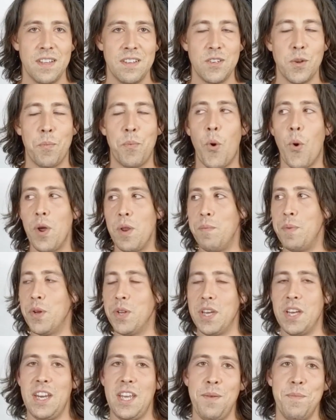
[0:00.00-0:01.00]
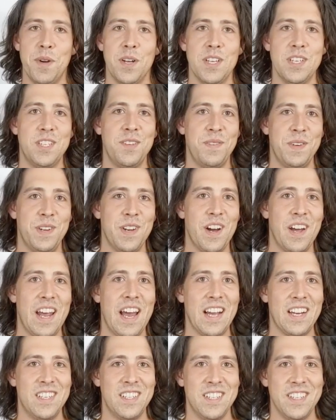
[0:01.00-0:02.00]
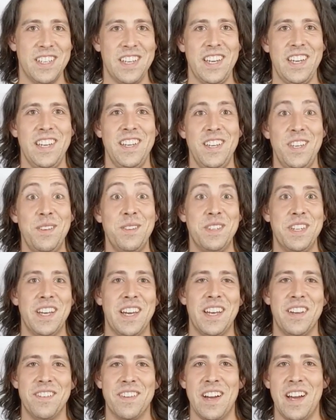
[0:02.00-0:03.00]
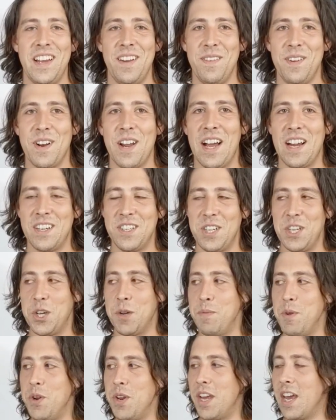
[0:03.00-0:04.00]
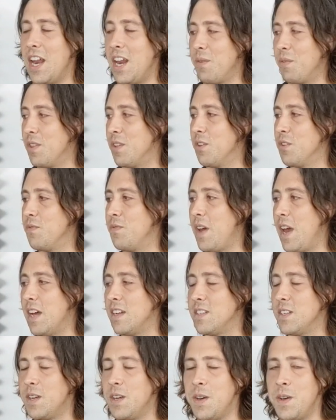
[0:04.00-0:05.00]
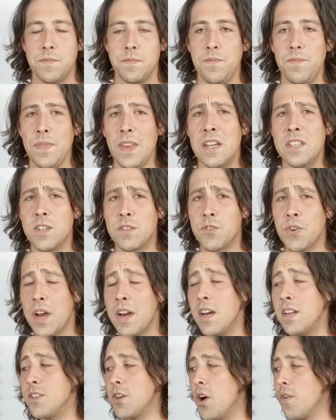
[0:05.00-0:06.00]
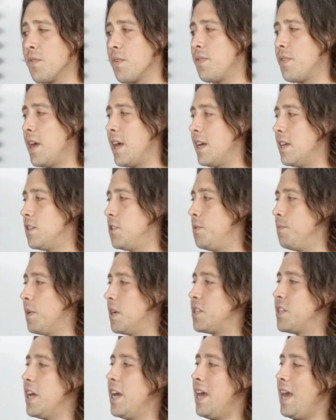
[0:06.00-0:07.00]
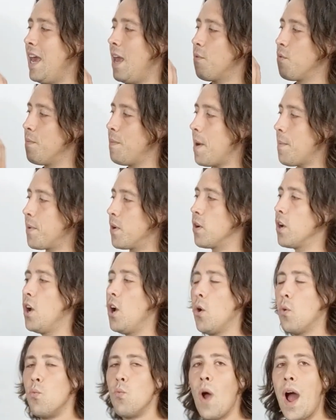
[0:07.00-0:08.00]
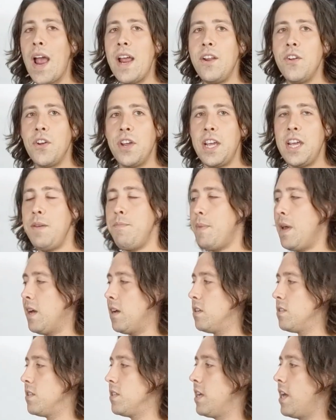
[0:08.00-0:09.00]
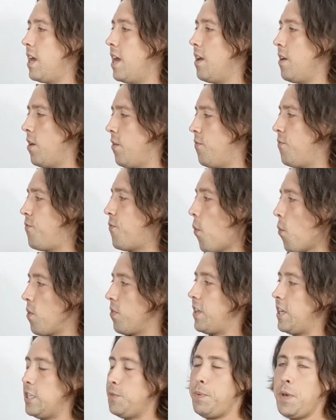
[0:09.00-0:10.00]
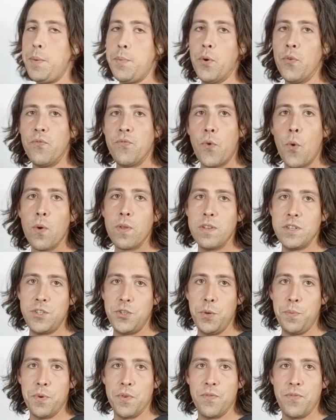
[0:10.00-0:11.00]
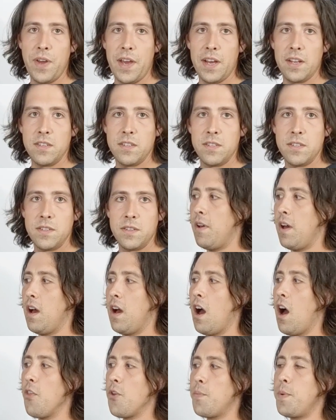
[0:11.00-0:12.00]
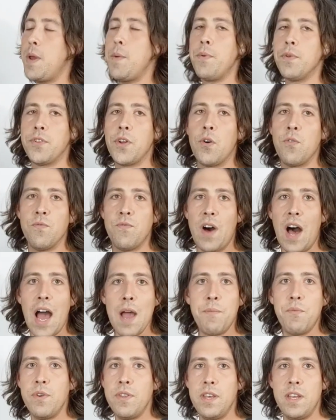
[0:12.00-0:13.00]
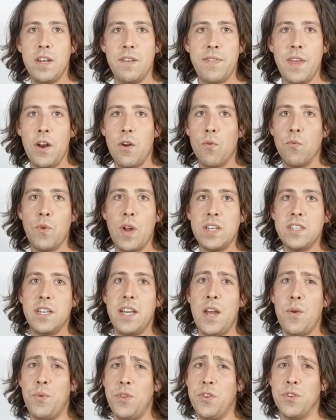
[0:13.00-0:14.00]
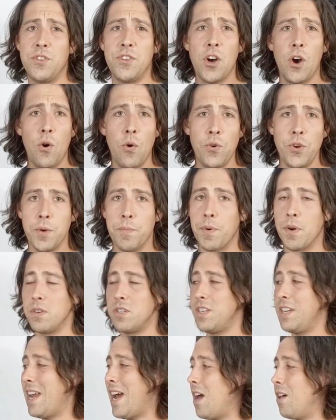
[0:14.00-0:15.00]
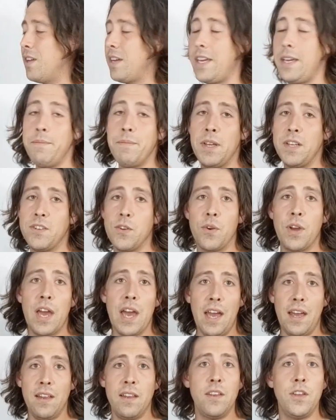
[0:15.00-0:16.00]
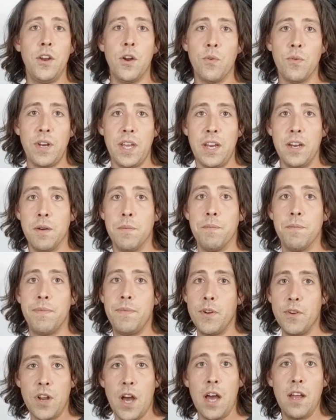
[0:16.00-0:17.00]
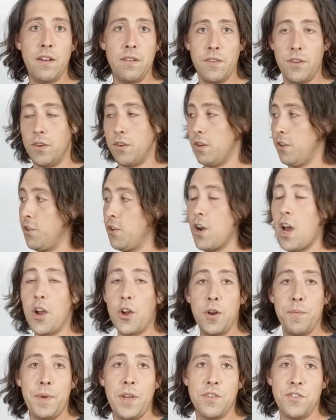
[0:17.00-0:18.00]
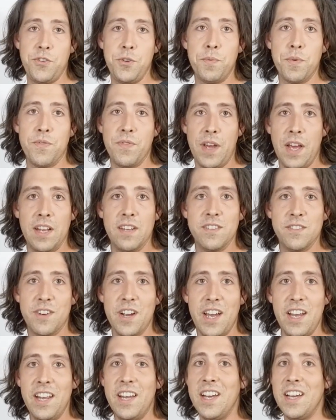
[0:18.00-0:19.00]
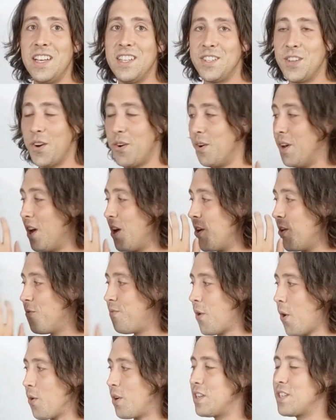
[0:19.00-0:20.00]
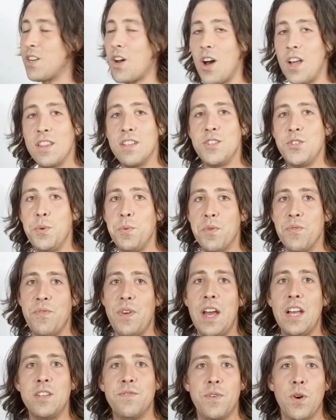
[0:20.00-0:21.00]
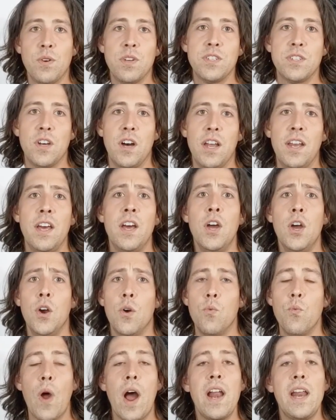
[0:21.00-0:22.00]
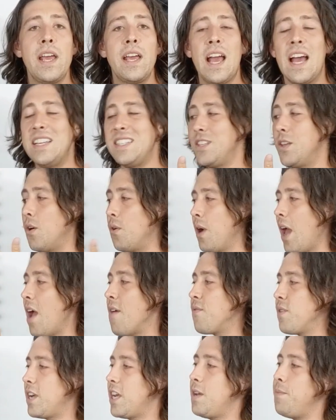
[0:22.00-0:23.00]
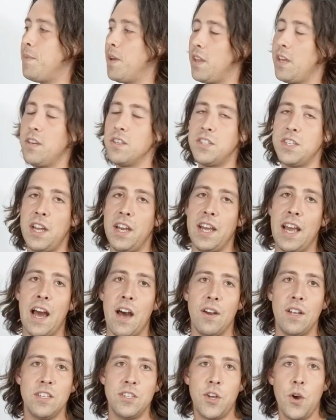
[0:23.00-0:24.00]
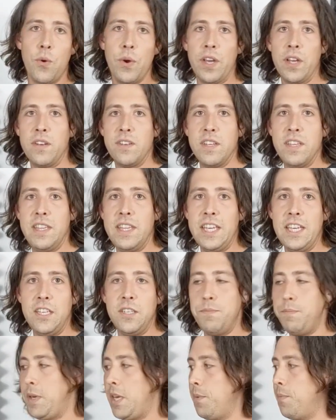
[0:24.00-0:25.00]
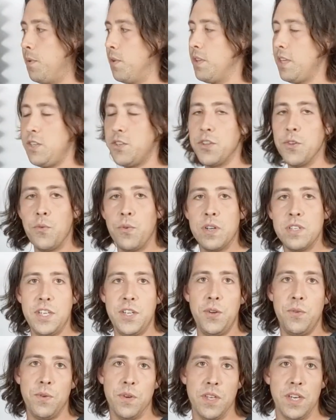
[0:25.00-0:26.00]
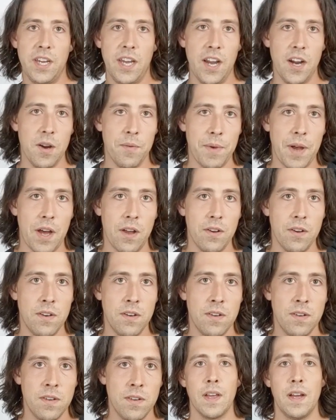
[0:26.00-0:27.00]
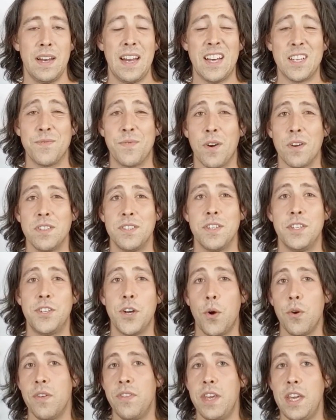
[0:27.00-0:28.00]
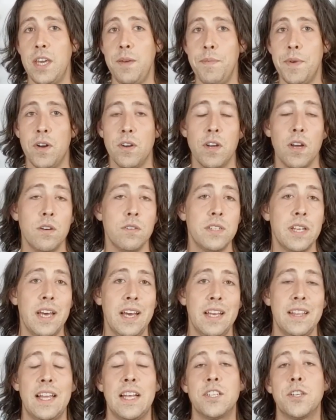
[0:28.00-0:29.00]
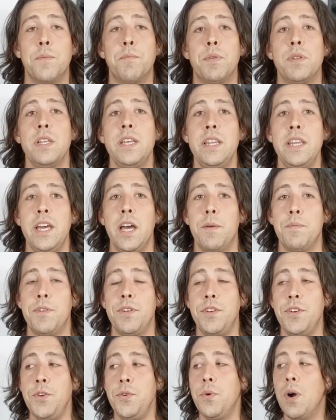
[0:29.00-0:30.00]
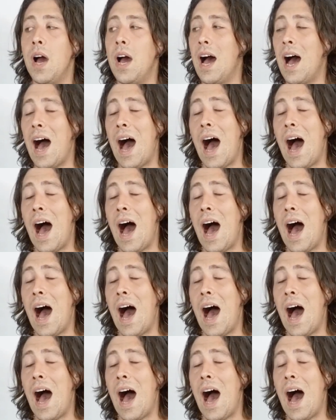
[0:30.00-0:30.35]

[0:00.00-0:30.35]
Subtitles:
There's no point in building an email list if you're not actually using it, right? If you're not actually communicating with those fans. So try not to overthink it too much, and remember, write your emails for these people, for the super fans. Other people don't vibe with it. If they don't resonate with your tone, your personality, it's okay. You don't need them. They're not going to be your super fans, right? So focus on the super fans. Focus on writing as though every email that you're sending out is going to these people. These are the ones that you really care about. Now, as far as the tone of the email goes, that's completely up to you.